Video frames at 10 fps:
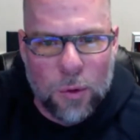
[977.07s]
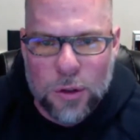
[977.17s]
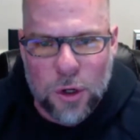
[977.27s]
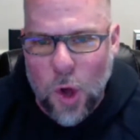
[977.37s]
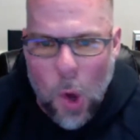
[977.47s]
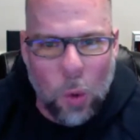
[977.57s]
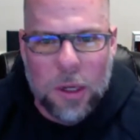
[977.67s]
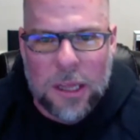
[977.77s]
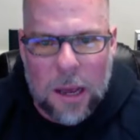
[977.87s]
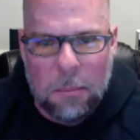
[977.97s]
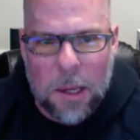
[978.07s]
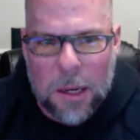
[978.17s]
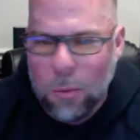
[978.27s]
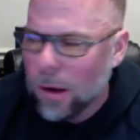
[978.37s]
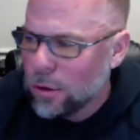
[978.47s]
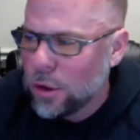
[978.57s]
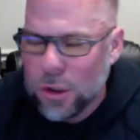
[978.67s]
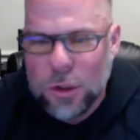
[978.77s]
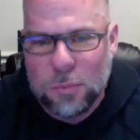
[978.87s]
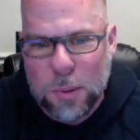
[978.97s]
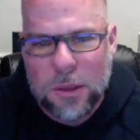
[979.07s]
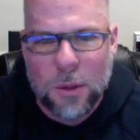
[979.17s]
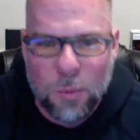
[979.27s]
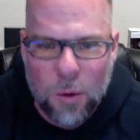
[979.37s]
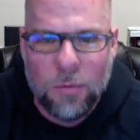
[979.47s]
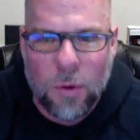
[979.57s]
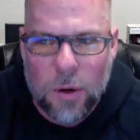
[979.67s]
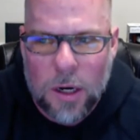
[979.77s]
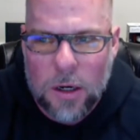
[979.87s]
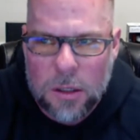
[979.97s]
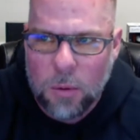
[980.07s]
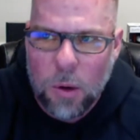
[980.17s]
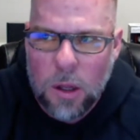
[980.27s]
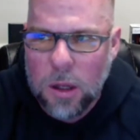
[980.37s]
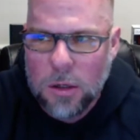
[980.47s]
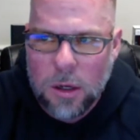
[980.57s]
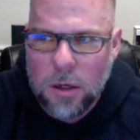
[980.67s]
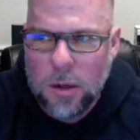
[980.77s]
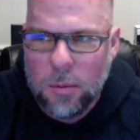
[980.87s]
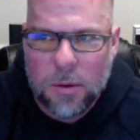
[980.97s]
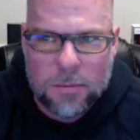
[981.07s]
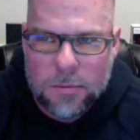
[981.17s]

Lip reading: We're still holding that money. Why don't you just put the roof on there? He's like, "Well, it doesn't need one."